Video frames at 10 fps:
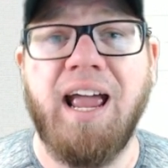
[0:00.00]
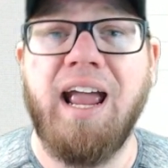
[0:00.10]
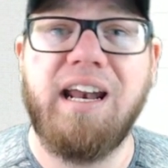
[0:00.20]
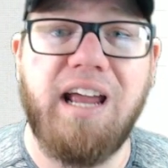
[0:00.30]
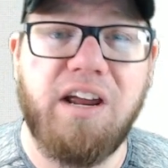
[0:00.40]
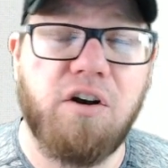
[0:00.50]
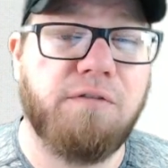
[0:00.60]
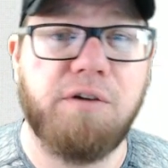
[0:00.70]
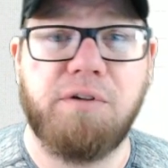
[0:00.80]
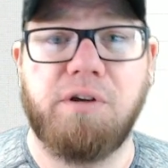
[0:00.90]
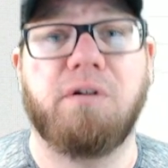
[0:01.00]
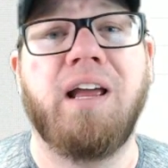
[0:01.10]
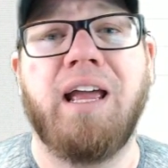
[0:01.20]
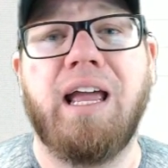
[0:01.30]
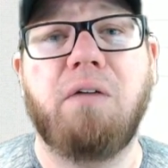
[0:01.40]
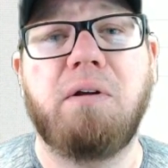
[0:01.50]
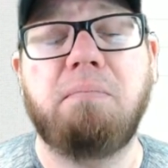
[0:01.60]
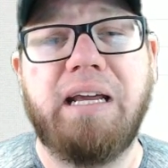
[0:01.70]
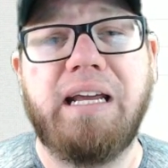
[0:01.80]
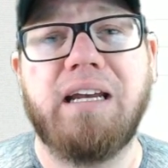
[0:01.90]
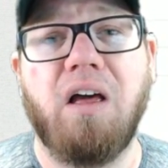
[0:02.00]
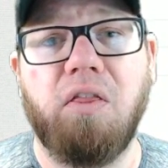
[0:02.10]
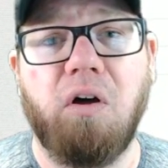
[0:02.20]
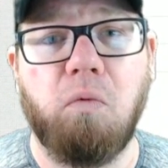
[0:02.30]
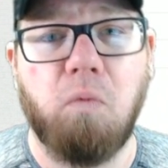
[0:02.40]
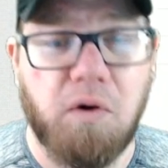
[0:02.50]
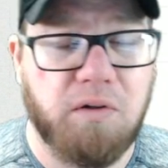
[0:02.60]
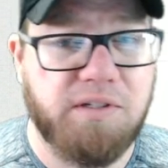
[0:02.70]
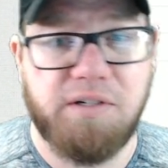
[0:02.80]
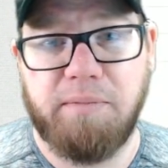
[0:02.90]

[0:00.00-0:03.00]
and interview you. It would mean the world to